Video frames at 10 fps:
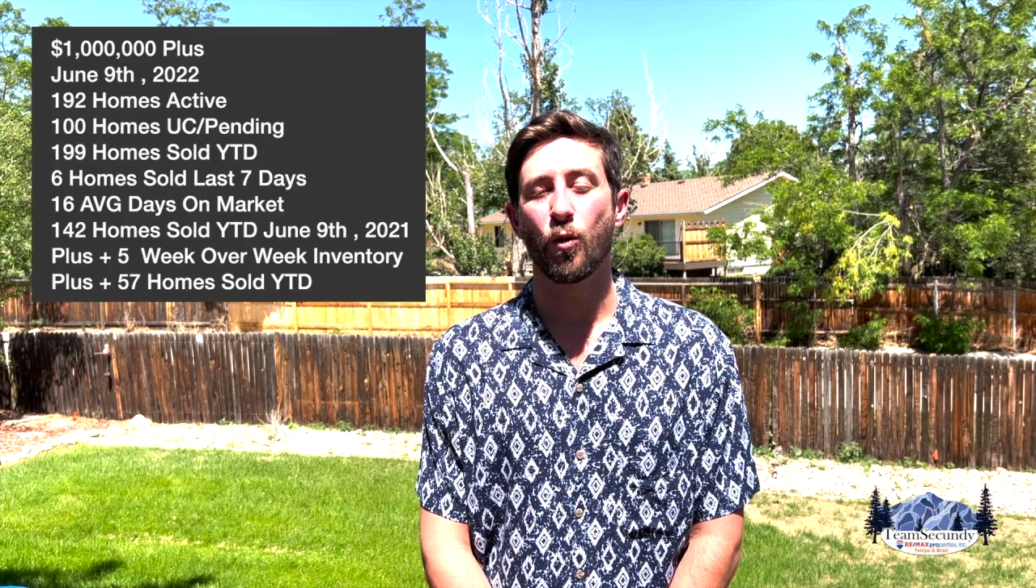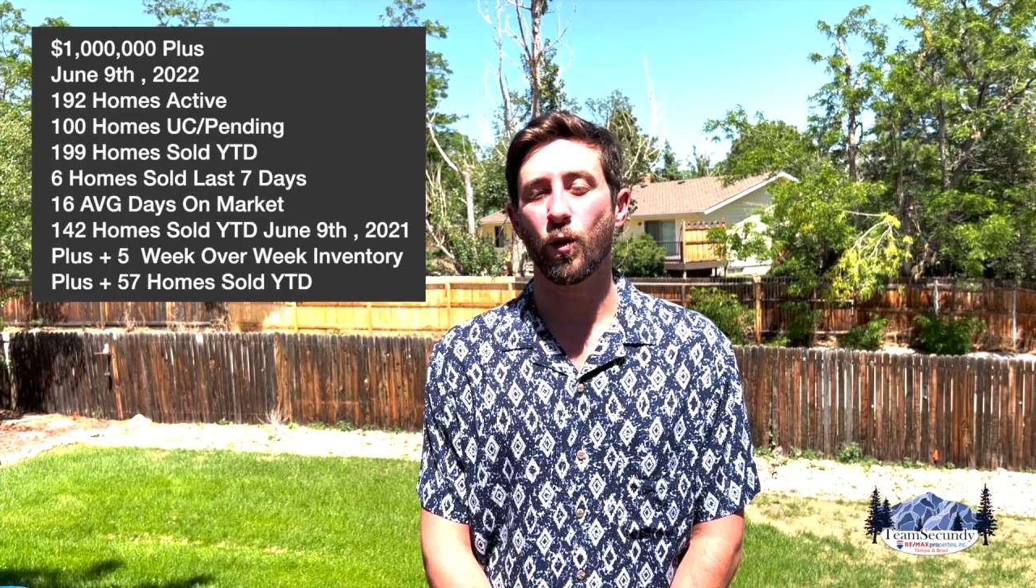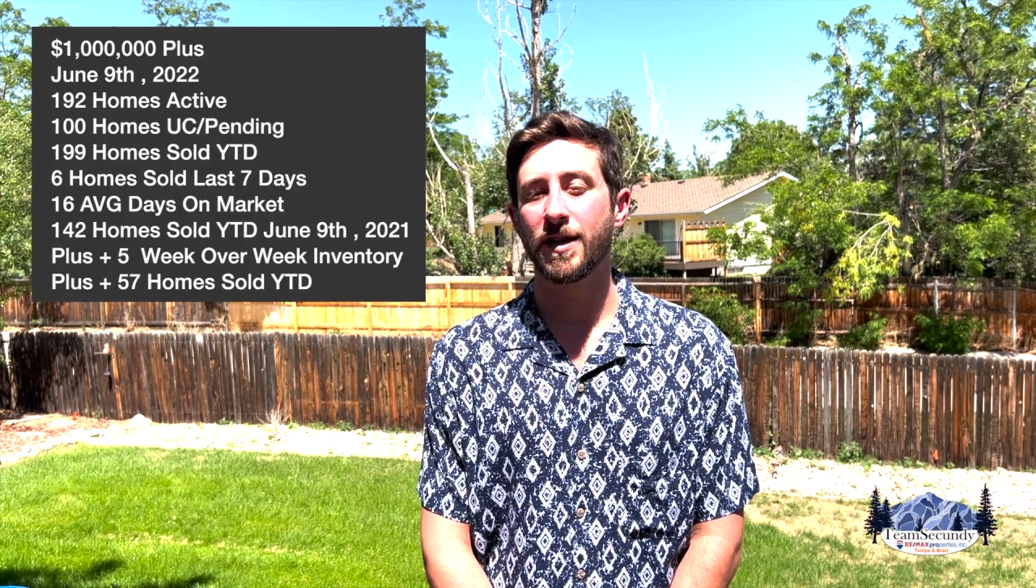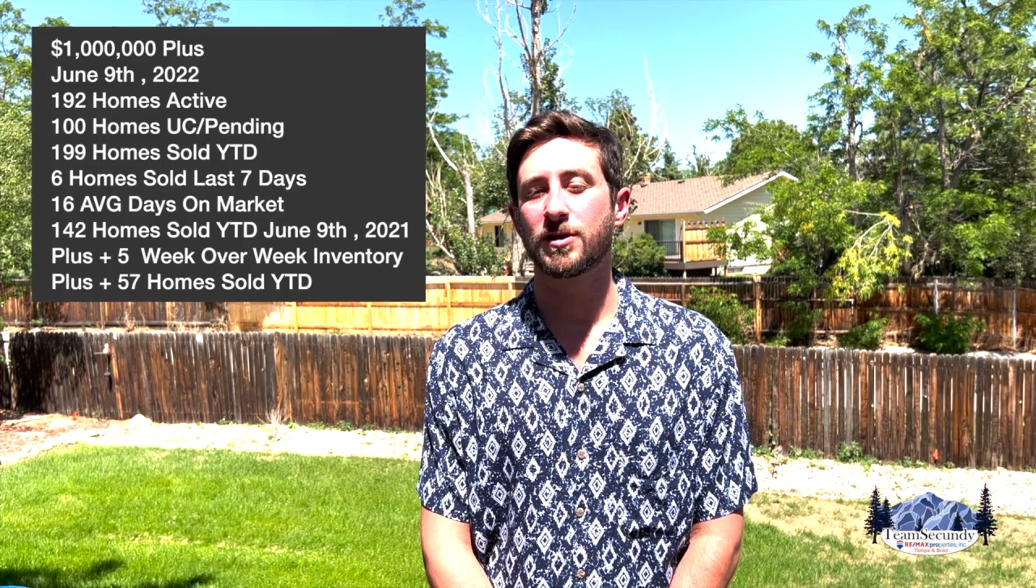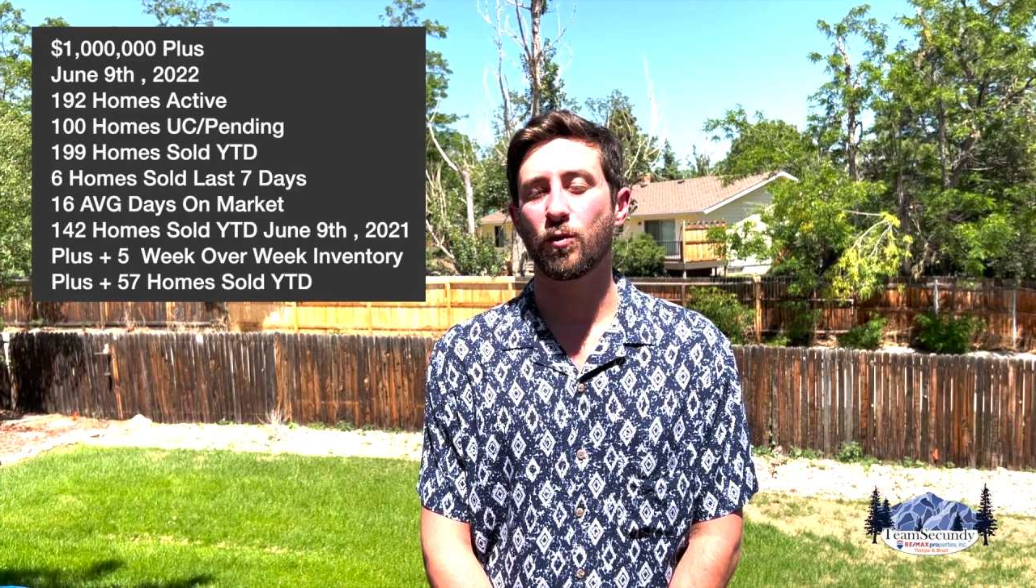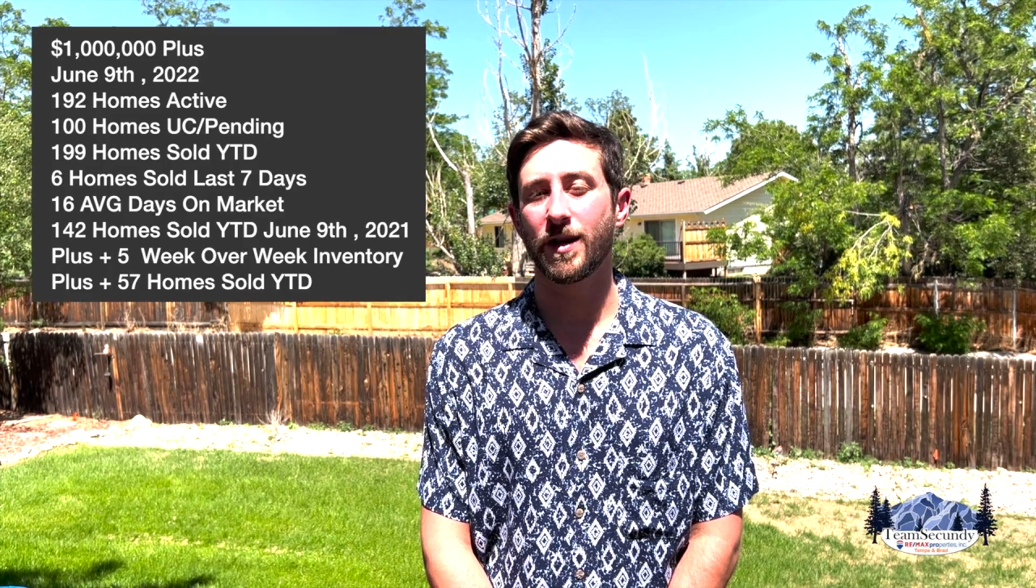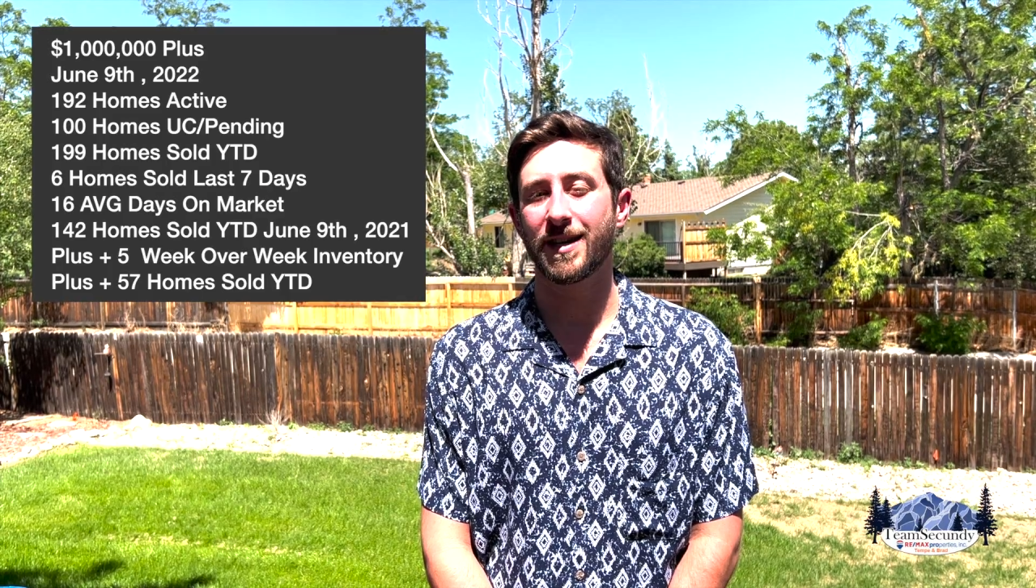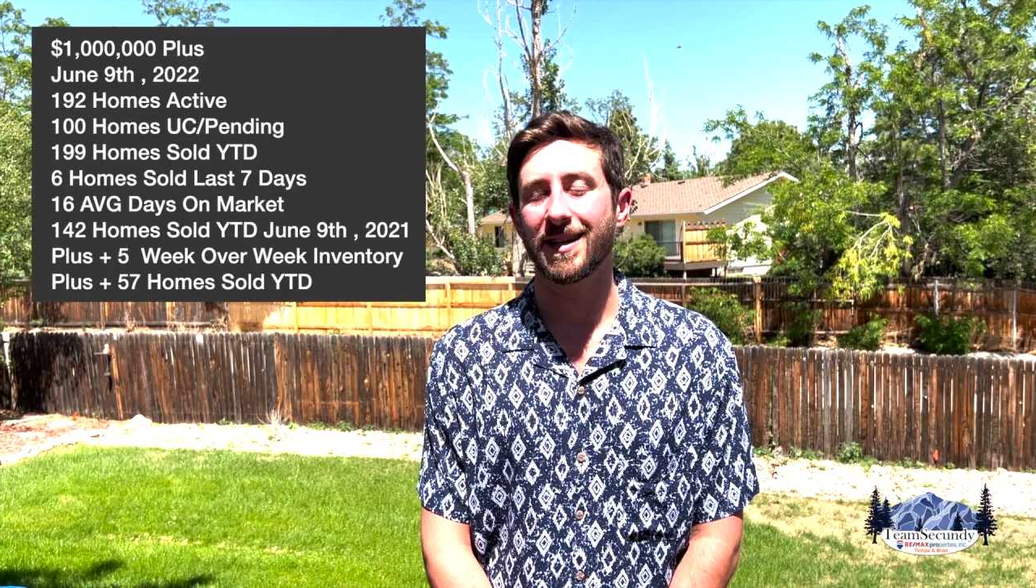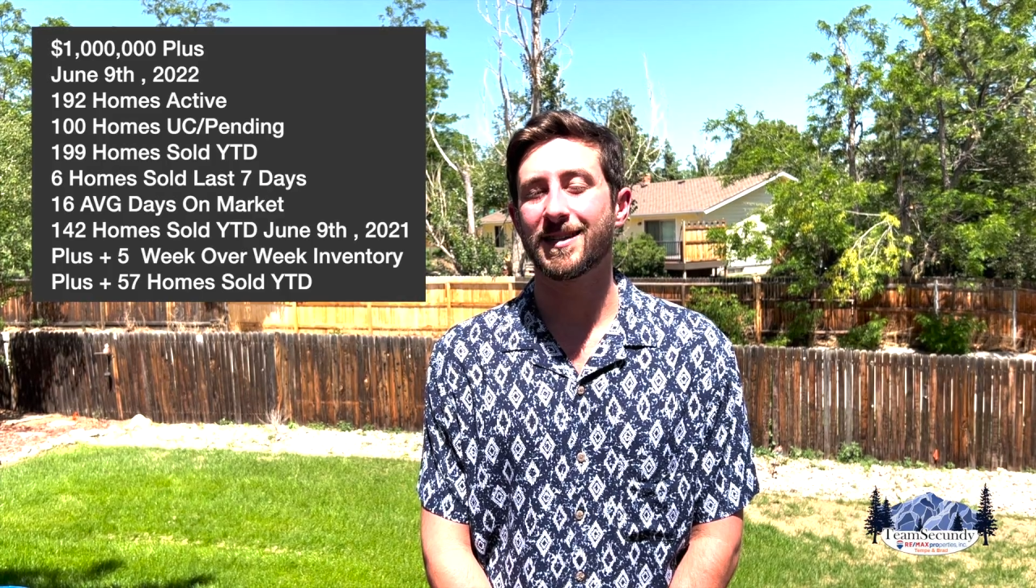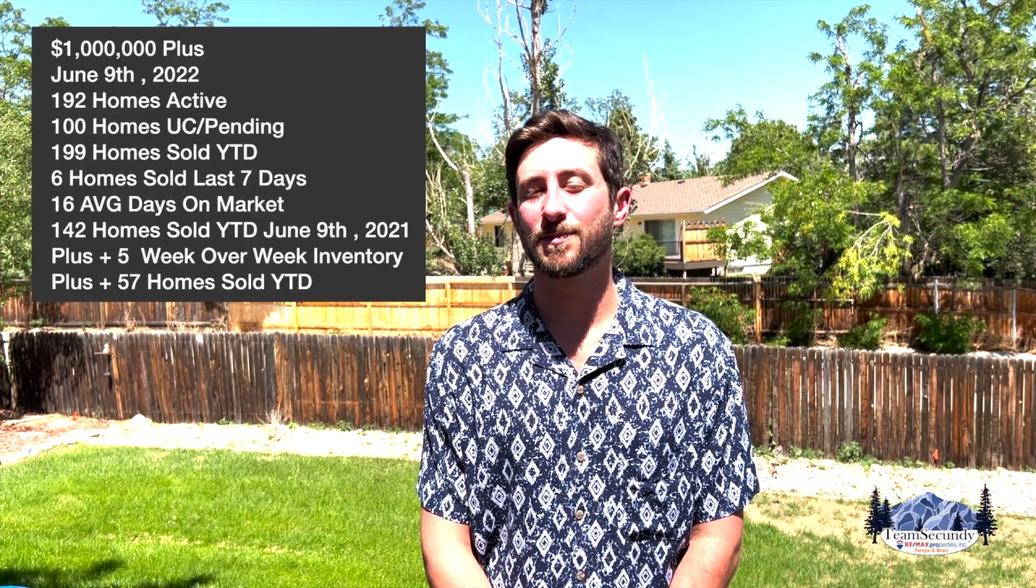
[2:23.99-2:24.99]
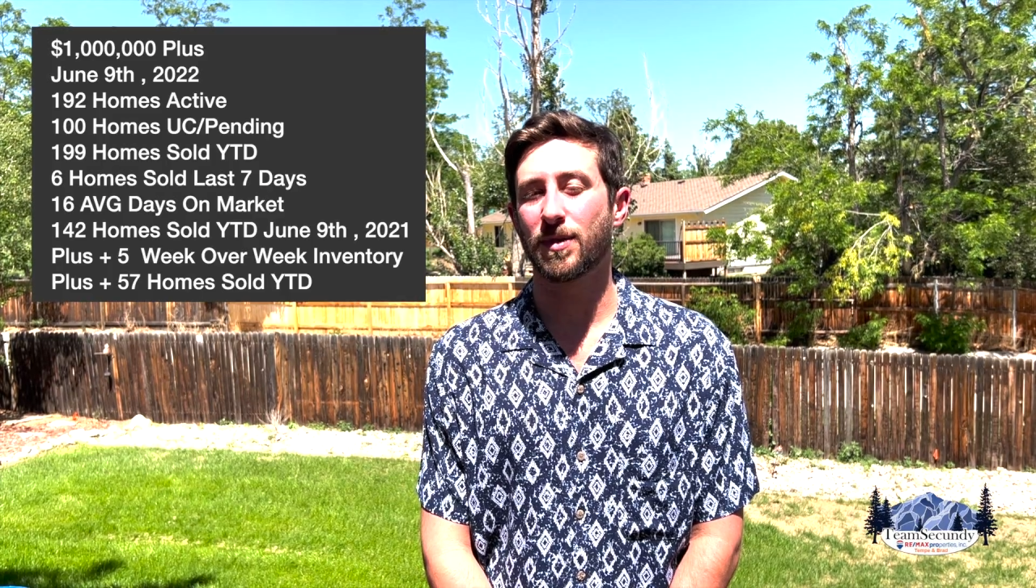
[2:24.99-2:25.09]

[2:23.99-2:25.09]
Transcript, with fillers: Week to week, it's